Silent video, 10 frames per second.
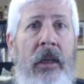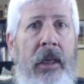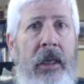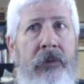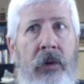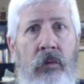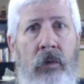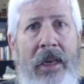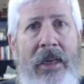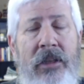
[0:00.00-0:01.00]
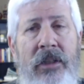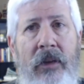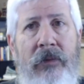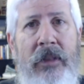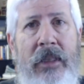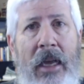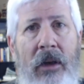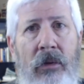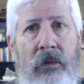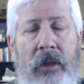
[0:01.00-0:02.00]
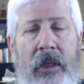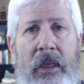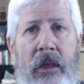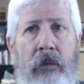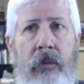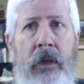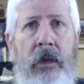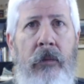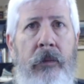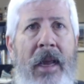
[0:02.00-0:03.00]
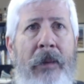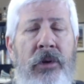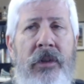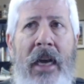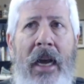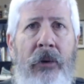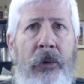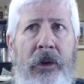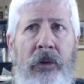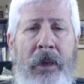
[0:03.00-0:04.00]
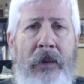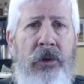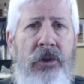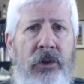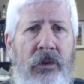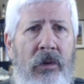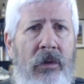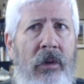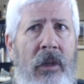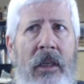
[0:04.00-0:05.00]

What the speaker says: And if you're writing stuff down in a paper diary or paper journal,